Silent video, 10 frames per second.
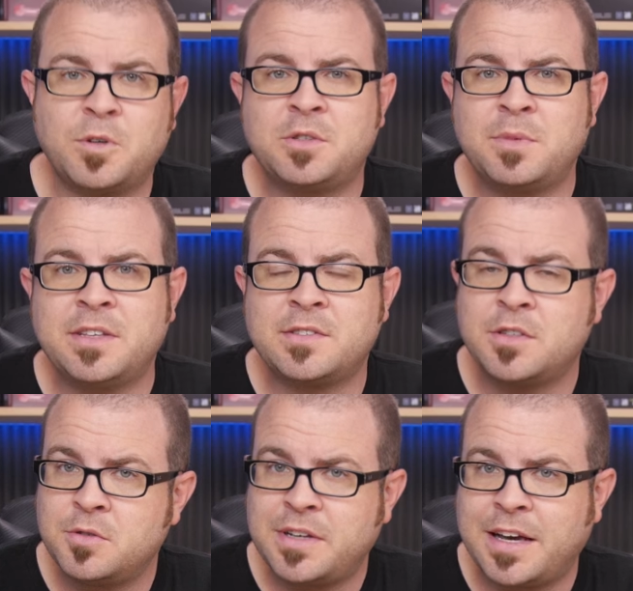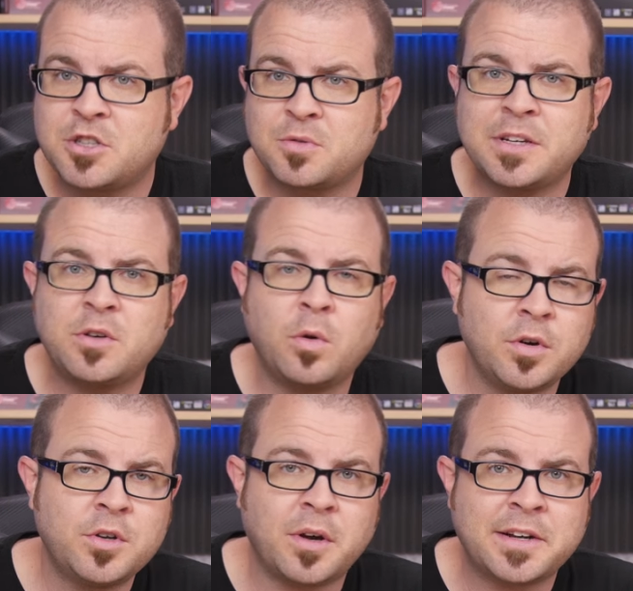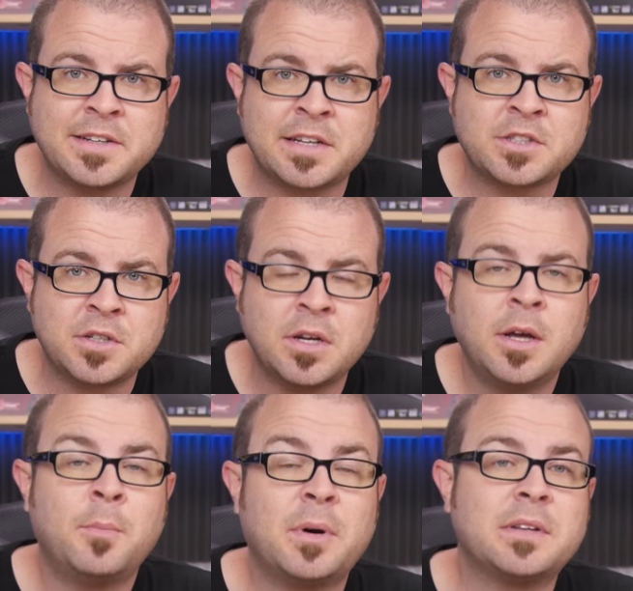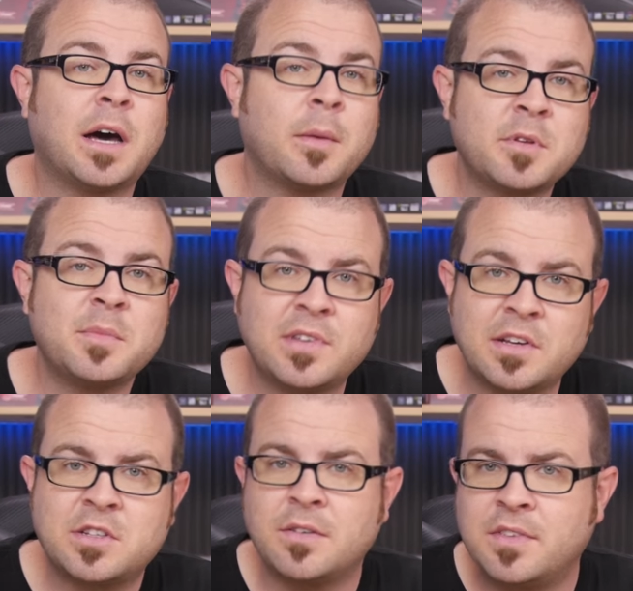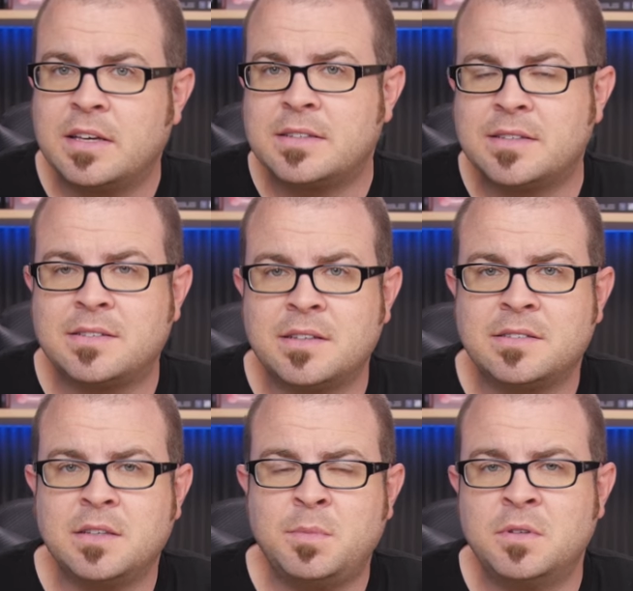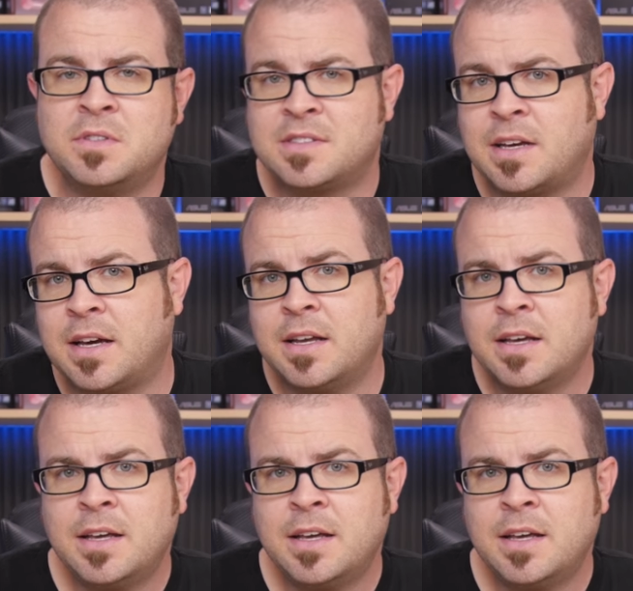which means no die shrink or new architecture, but optimization of the existing C P U design.